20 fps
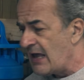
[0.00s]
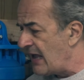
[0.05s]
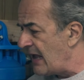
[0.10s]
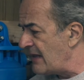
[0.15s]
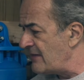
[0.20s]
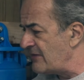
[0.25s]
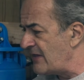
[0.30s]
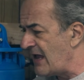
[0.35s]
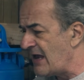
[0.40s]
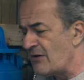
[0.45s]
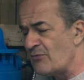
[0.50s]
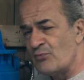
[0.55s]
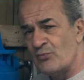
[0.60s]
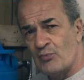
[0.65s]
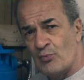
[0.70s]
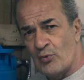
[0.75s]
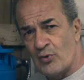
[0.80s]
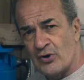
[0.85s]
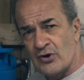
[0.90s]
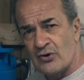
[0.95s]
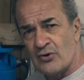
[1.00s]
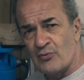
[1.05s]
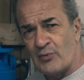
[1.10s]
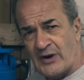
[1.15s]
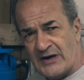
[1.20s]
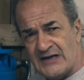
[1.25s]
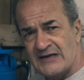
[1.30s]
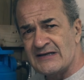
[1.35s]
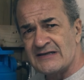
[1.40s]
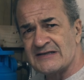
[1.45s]
and then we're
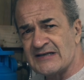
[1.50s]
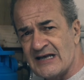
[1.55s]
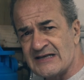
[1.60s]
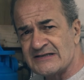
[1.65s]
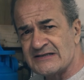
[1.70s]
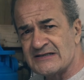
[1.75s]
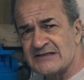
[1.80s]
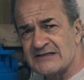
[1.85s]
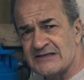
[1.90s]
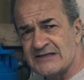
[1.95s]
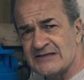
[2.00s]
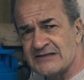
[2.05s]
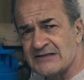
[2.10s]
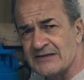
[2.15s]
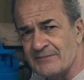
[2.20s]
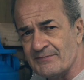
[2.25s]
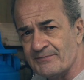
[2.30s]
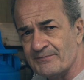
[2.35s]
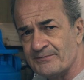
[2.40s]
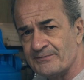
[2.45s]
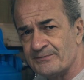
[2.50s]
ready to test the system.